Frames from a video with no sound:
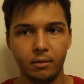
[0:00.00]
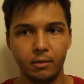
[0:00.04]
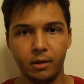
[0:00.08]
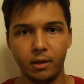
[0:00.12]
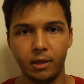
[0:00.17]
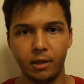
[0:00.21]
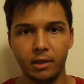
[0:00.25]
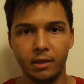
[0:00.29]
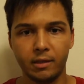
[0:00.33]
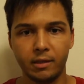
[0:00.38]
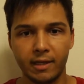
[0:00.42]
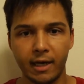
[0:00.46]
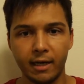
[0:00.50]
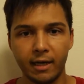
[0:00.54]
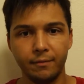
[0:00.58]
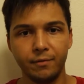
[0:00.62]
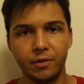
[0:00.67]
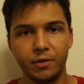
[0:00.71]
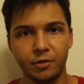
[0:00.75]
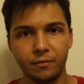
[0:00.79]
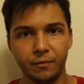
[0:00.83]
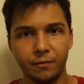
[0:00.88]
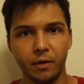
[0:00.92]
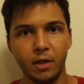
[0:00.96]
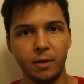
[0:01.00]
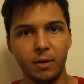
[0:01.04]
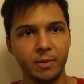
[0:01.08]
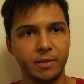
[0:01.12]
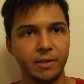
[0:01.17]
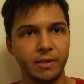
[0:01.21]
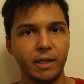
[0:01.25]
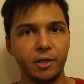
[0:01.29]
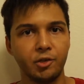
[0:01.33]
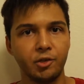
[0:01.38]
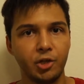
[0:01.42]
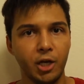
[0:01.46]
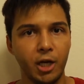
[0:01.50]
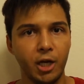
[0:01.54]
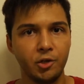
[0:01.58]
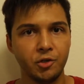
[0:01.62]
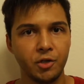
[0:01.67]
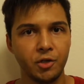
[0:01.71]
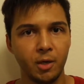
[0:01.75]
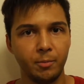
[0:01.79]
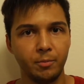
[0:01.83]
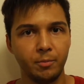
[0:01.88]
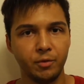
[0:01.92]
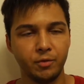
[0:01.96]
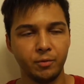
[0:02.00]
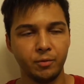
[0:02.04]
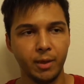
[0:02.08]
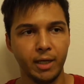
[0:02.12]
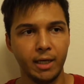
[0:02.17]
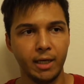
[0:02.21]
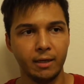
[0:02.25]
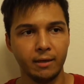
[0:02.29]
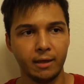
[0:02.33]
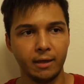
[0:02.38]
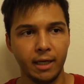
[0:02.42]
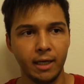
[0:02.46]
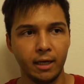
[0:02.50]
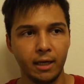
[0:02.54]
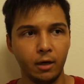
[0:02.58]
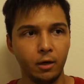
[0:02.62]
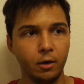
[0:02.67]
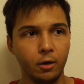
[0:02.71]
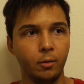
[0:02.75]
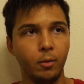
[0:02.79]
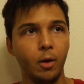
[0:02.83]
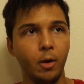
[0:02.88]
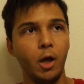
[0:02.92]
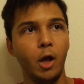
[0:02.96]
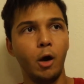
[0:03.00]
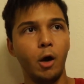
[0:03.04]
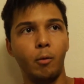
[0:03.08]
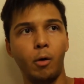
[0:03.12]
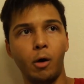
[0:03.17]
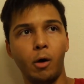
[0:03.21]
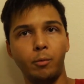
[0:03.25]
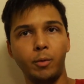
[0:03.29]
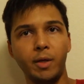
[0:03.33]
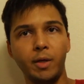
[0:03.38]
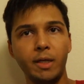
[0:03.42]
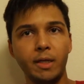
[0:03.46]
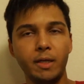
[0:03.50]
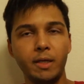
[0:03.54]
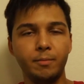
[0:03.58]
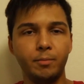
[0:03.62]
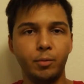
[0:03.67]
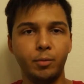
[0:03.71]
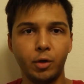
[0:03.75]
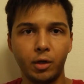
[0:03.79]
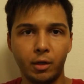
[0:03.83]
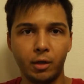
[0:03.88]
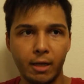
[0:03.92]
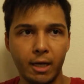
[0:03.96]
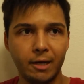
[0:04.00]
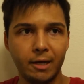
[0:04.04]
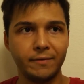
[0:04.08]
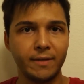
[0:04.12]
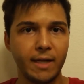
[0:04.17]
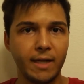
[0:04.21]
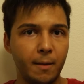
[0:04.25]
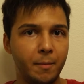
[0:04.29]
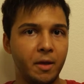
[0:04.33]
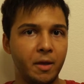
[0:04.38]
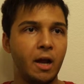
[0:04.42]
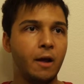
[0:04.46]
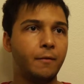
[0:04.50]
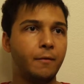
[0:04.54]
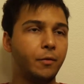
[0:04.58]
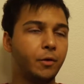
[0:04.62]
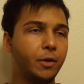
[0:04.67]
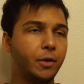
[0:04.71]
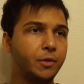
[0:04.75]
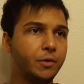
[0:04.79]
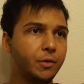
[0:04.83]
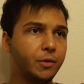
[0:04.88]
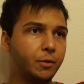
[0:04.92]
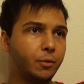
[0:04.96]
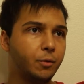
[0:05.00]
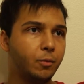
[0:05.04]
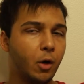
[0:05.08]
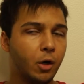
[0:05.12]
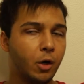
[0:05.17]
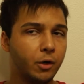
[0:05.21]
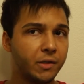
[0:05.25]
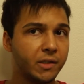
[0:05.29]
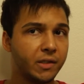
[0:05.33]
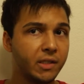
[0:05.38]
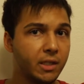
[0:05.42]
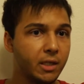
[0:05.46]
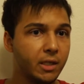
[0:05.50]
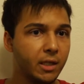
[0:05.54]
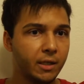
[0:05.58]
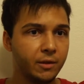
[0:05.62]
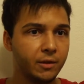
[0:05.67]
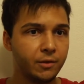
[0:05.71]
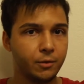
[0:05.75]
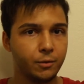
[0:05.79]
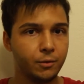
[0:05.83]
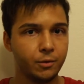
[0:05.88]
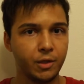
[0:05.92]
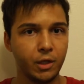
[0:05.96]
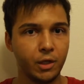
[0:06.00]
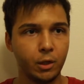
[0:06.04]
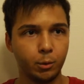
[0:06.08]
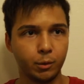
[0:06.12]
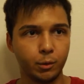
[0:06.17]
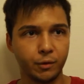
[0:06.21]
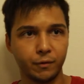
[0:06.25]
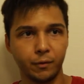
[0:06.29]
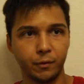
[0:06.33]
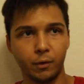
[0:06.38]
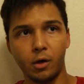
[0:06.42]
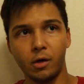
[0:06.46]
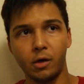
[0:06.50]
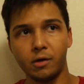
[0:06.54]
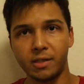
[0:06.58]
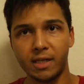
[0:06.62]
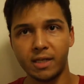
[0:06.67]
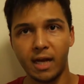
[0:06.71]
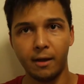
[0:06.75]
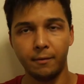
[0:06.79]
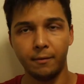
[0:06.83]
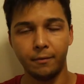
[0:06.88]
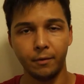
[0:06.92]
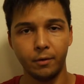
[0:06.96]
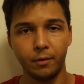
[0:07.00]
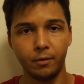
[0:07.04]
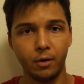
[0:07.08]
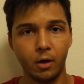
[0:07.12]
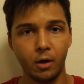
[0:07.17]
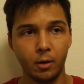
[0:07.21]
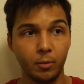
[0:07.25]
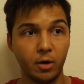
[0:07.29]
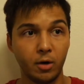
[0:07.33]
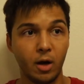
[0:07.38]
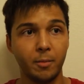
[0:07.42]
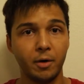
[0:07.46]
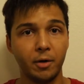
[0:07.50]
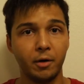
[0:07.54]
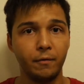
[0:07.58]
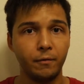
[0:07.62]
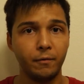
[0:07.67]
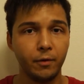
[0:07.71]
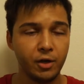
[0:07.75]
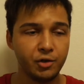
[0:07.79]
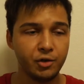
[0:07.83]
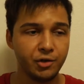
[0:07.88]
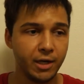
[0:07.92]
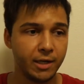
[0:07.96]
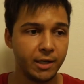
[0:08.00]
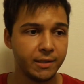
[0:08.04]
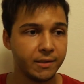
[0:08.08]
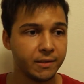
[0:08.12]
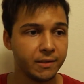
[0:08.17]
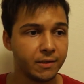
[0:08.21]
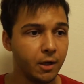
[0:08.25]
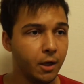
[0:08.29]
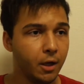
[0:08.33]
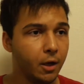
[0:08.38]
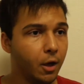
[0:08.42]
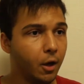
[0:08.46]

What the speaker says: it's kind of just for them, it's like a change up between like, oh, well, we put a lot of time and effort into sequels for our primary franchises.